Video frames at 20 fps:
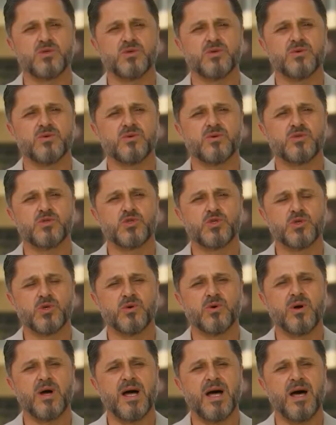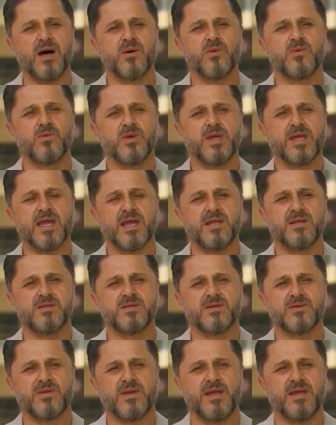to show how we can
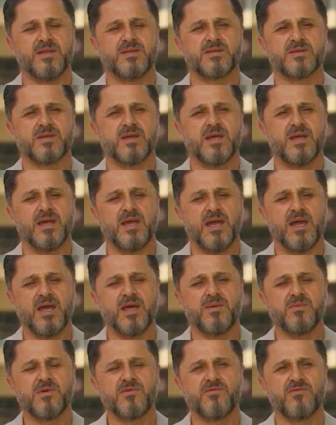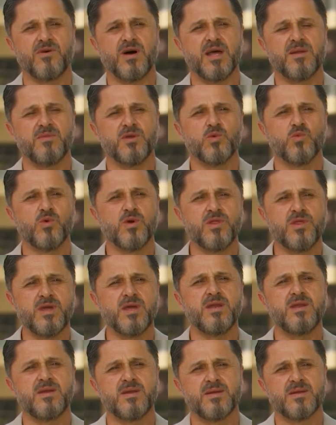integrate urban farming
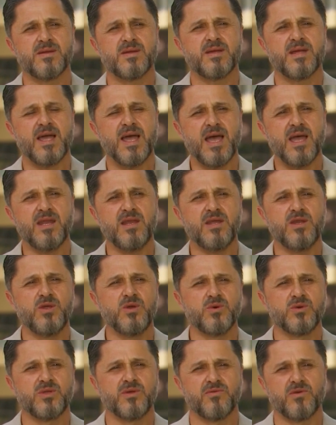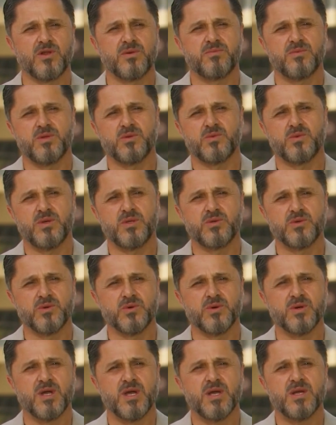within any new development we
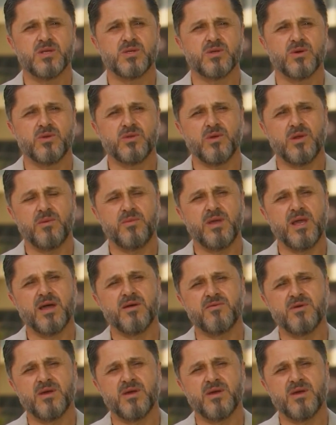do. So it will be a